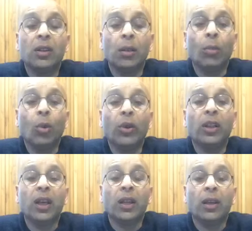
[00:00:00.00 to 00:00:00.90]

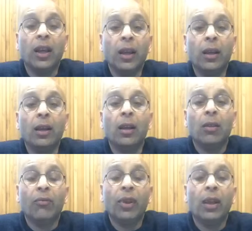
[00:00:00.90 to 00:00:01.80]
removing that ill
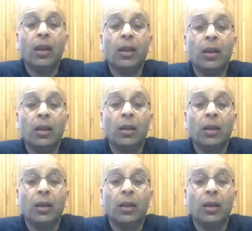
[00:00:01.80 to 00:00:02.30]
feeling,